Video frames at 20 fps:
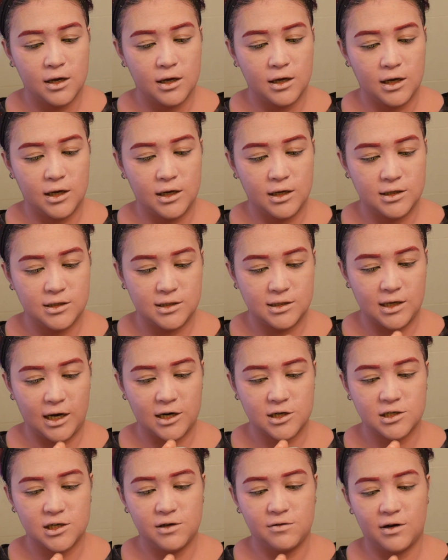It's
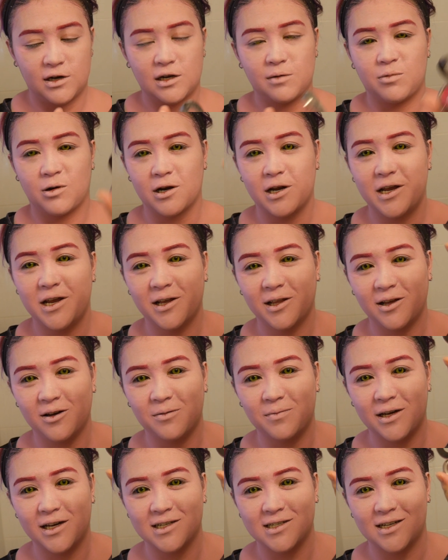actually running pretty low
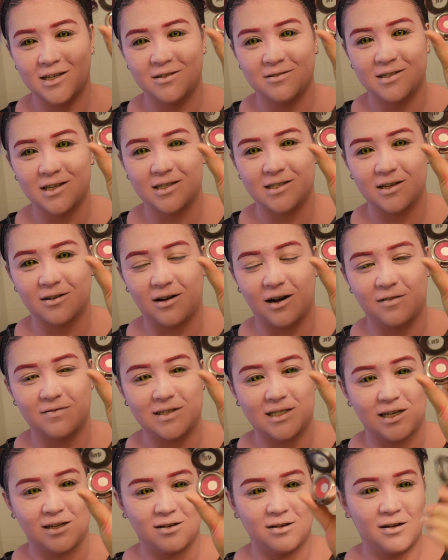because I use it so
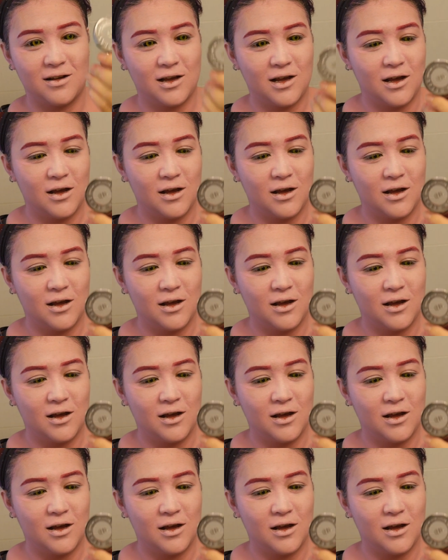often,